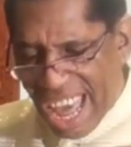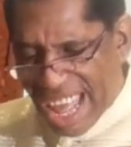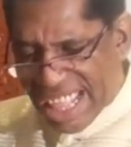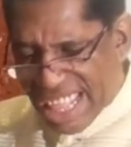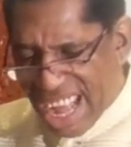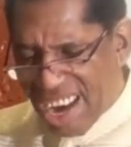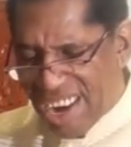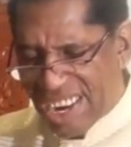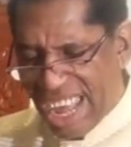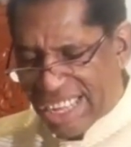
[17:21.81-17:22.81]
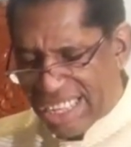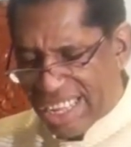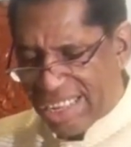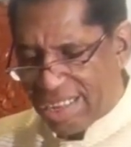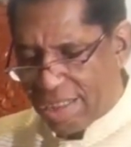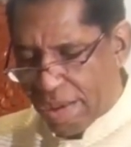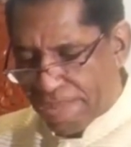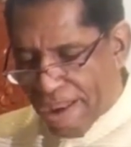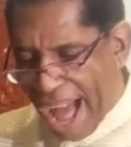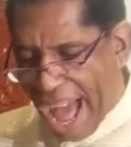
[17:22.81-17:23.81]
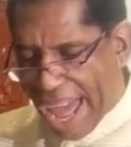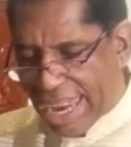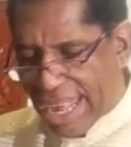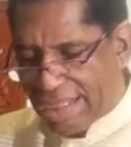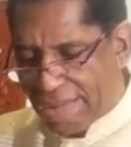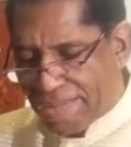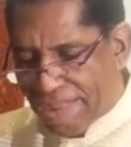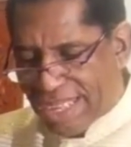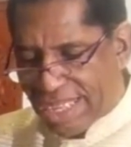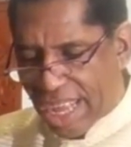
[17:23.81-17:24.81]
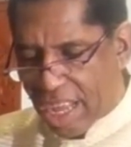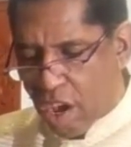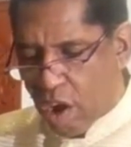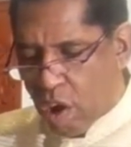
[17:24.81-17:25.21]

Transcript: and non-existent. The mind is mystic